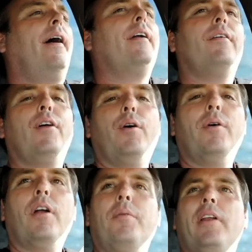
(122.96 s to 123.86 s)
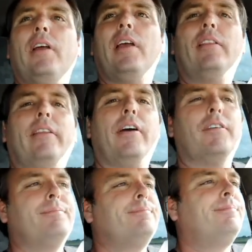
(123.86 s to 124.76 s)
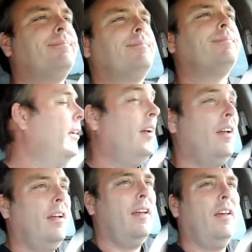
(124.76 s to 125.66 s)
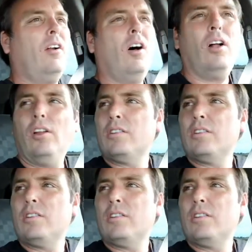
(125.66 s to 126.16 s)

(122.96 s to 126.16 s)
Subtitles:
I don't know when I'm gonna get there. It all